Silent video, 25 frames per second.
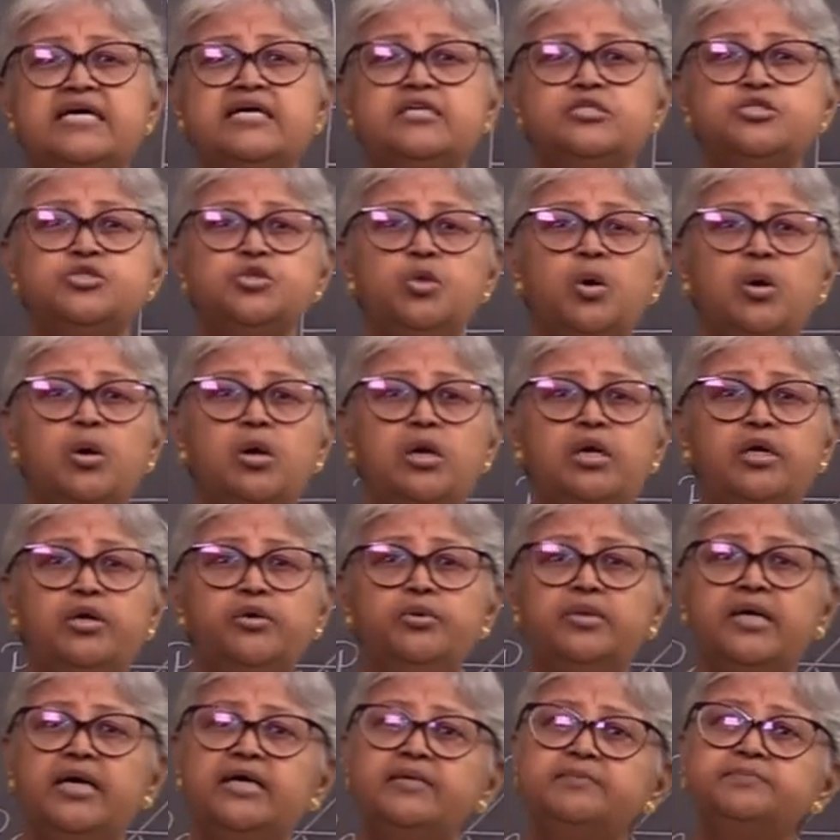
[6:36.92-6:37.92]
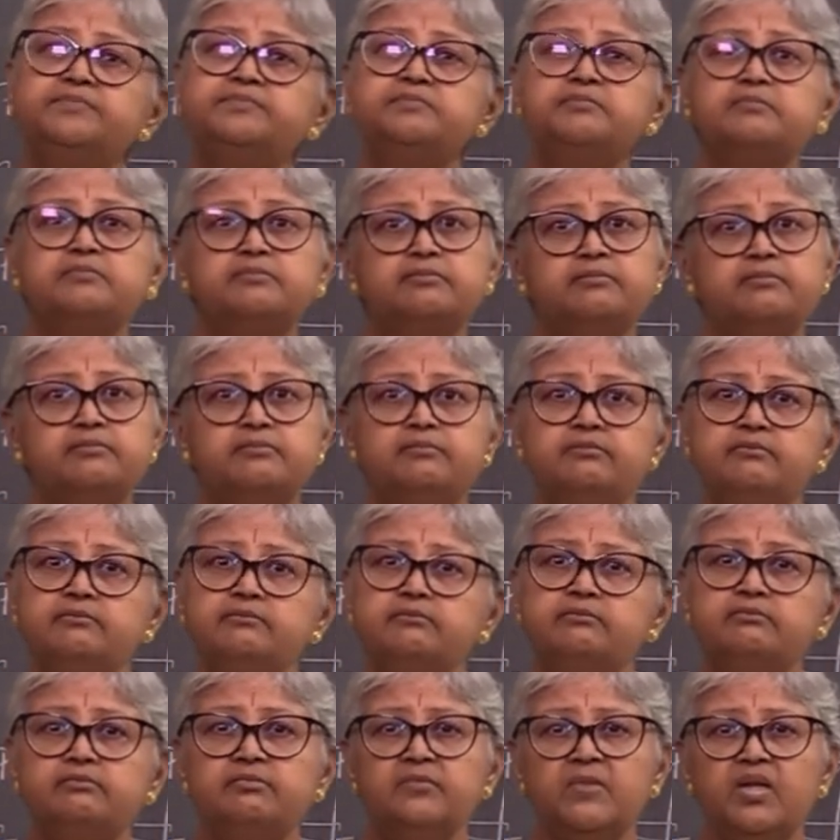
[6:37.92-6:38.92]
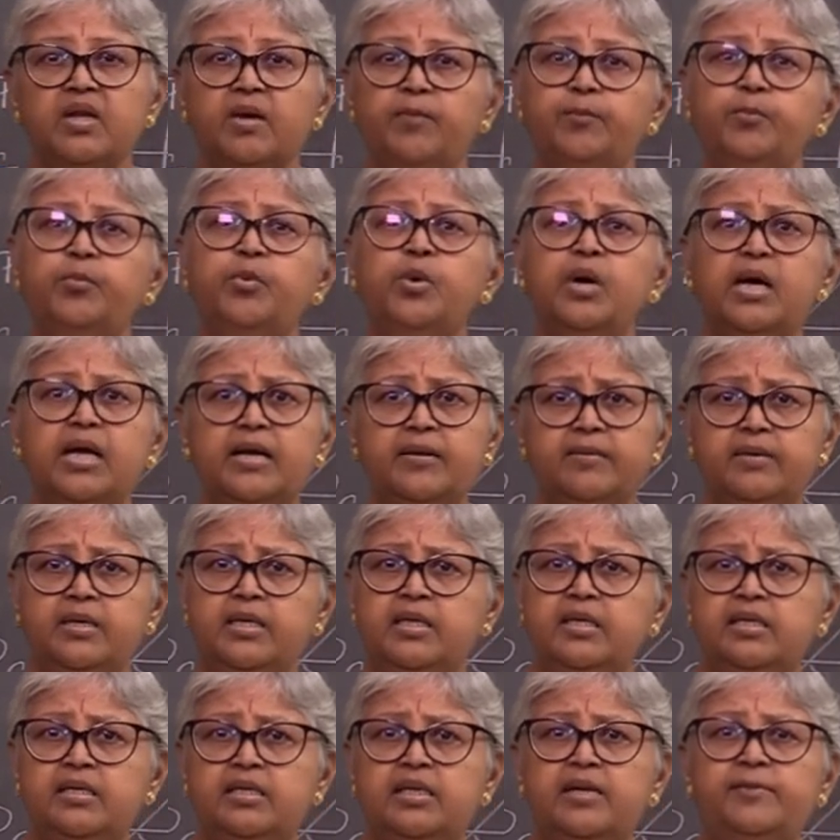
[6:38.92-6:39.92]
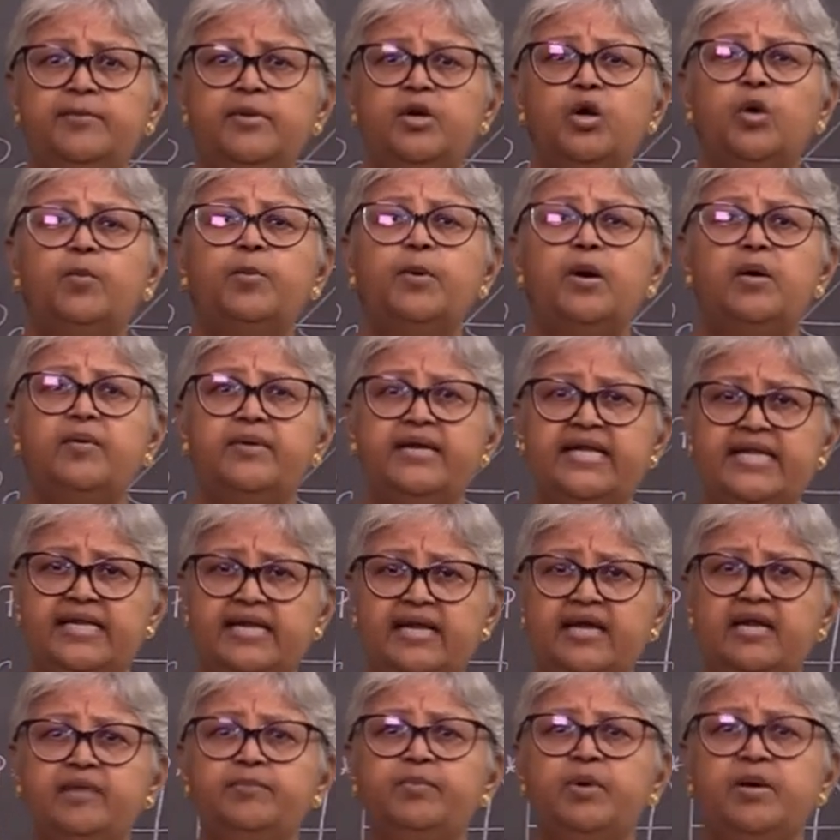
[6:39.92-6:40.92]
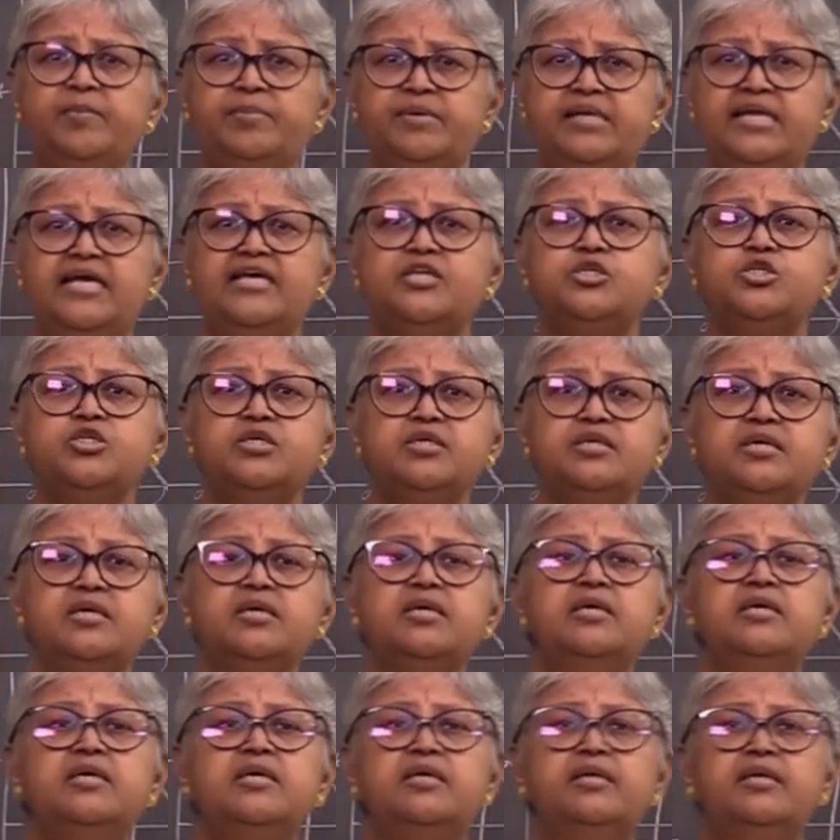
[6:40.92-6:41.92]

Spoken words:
are sold to the poor, the below poverty line population.